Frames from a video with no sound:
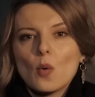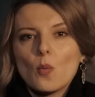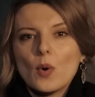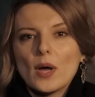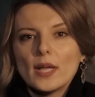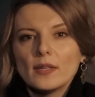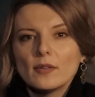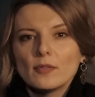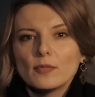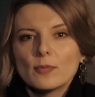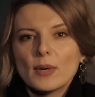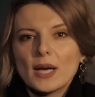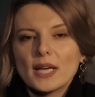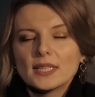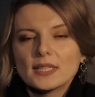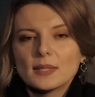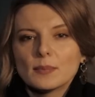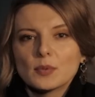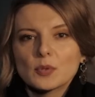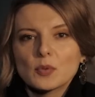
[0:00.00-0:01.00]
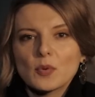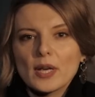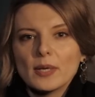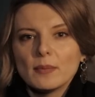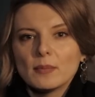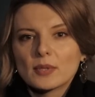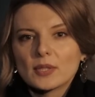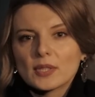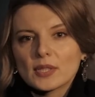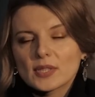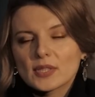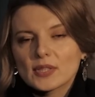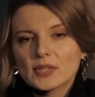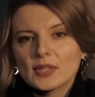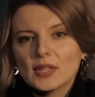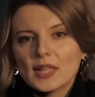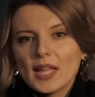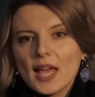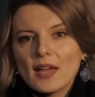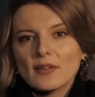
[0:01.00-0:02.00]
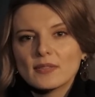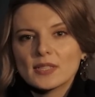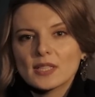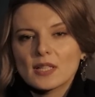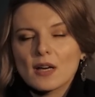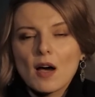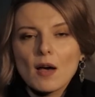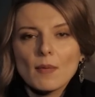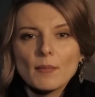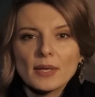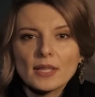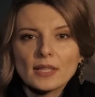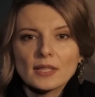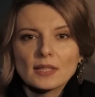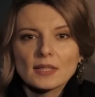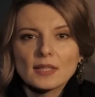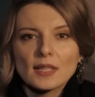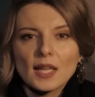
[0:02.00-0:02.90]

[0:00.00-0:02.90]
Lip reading: One of my subscribers left a comment